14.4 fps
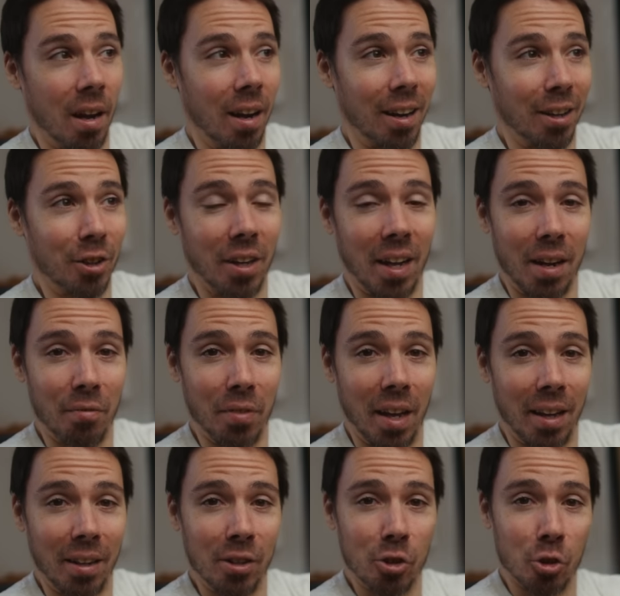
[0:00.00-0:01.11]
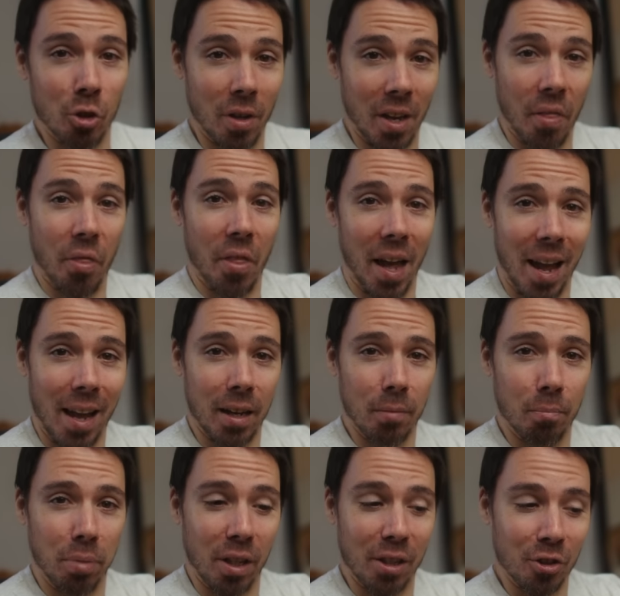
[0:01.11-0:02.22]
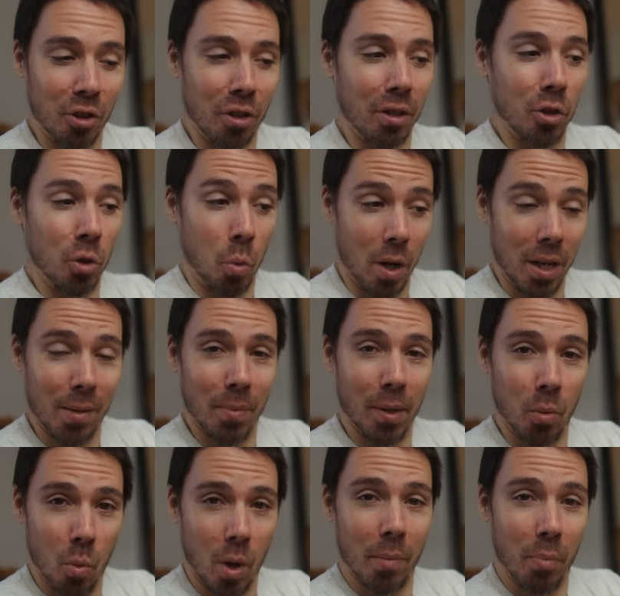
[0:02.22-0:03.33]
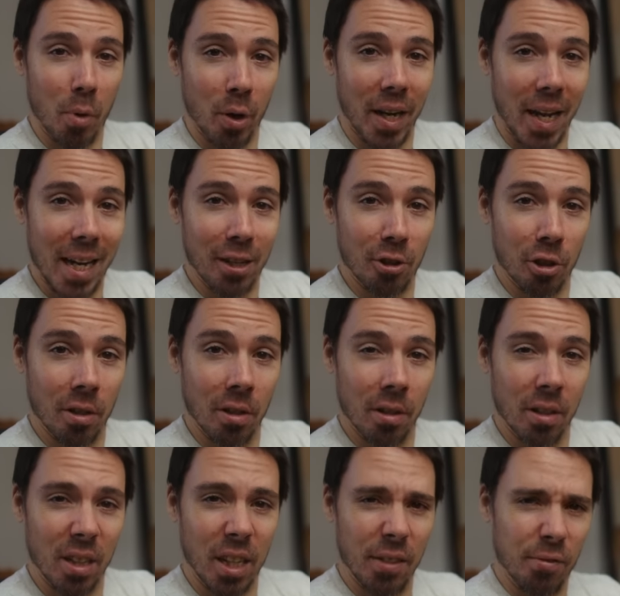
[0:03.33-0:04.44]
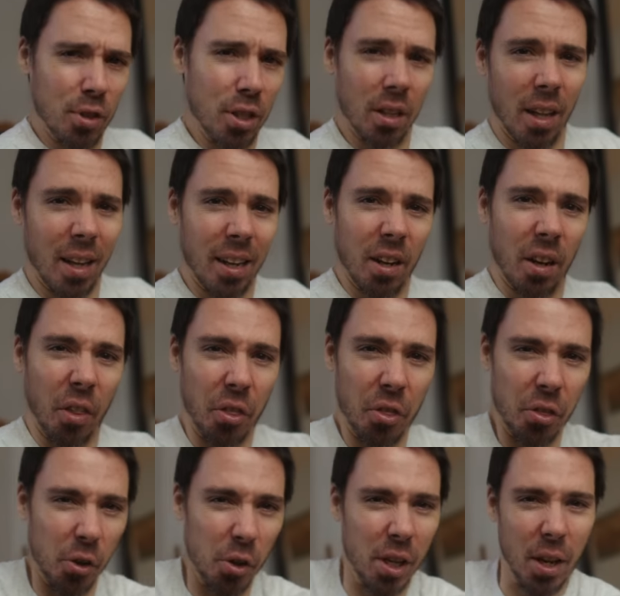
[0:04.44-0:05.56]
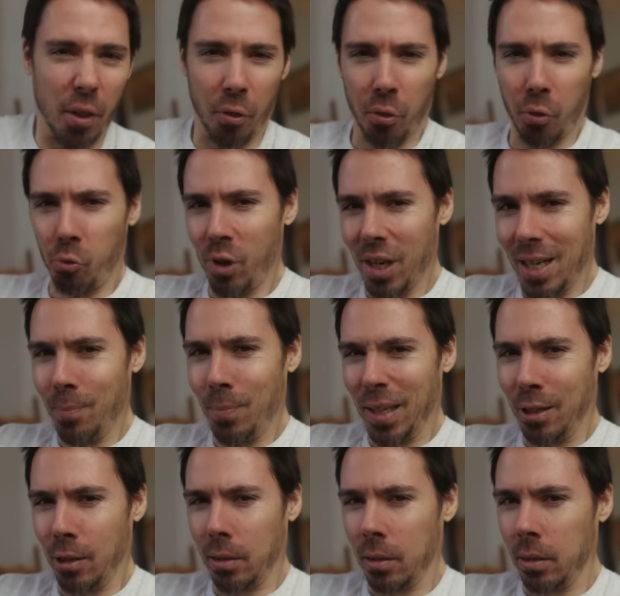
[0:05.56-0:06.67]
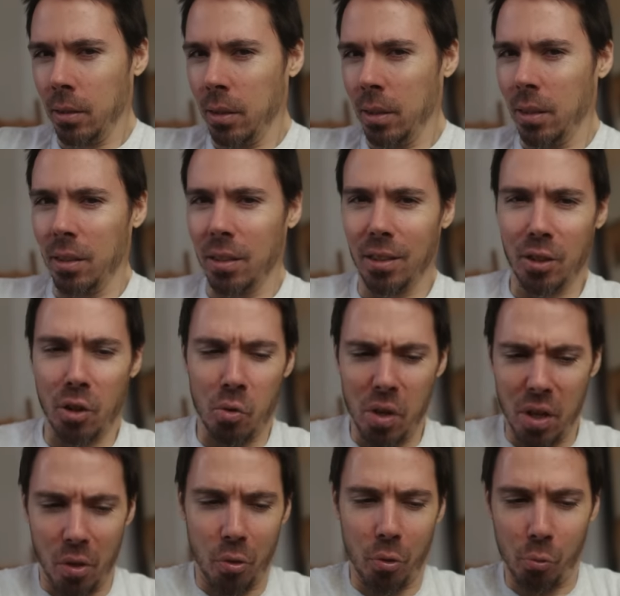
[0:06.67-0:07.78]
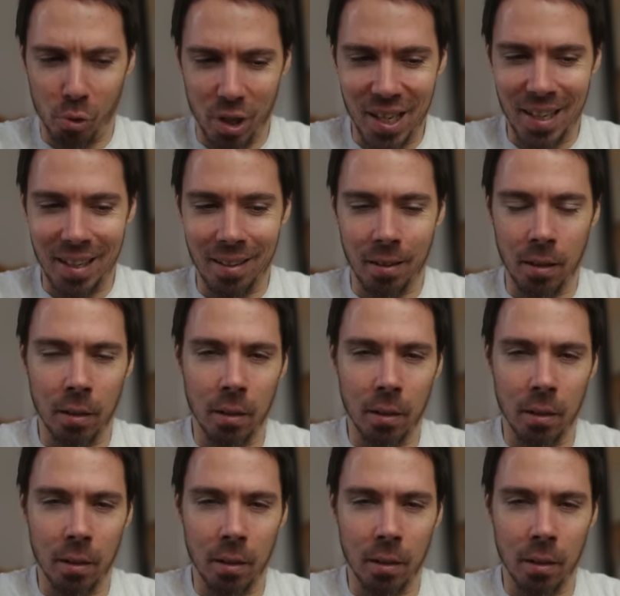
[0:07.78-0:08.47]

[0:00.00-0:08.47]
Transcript: I could have that. So you get that plus the 20mm 1.8 gives you like a 33mm Tony 3.